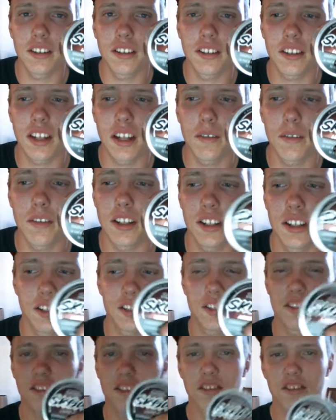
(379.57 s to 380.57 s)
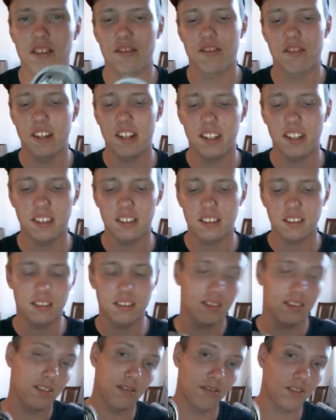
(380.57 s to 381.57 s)
Given it is straight,
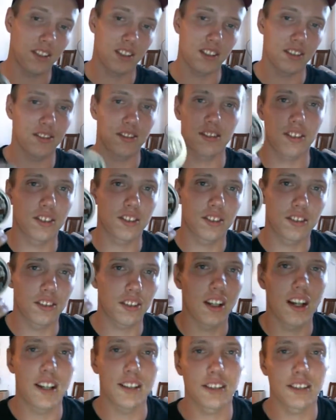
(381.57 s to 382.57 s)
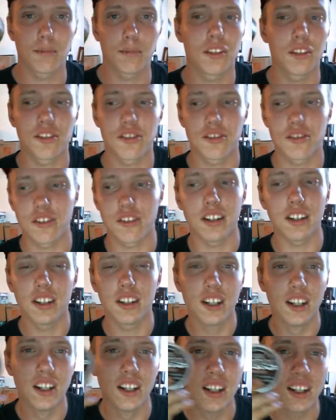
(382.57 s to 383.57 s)
well, it's classic, but it's straight.
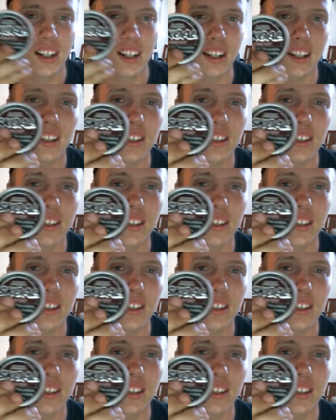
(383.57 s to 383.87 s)
It is